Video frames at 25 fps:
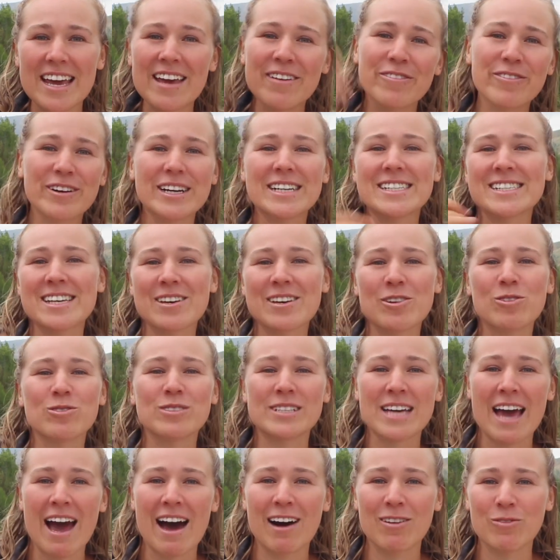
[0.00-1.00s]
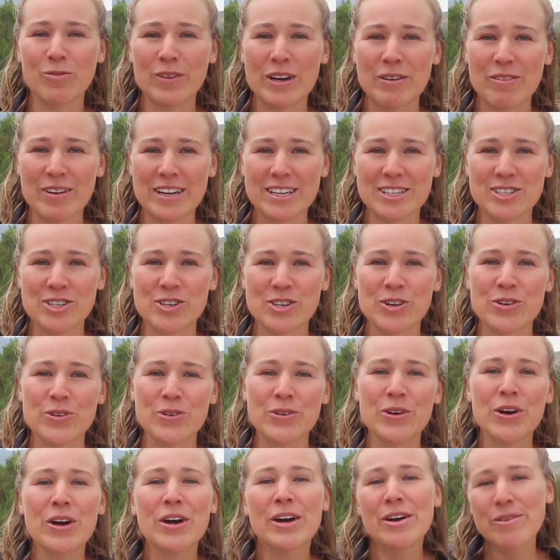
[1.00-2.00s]
every single town we went
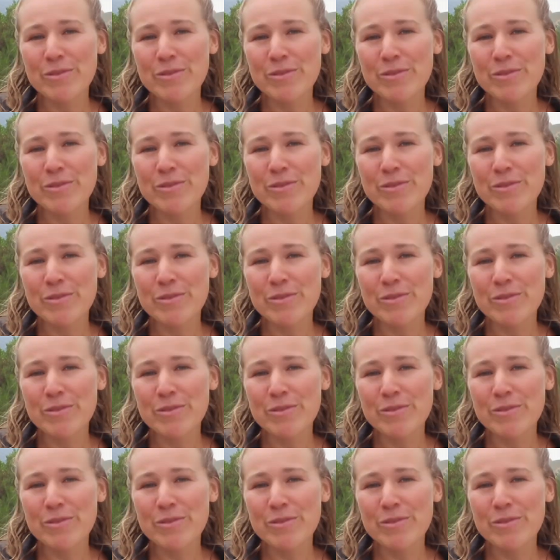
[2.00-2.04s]
to,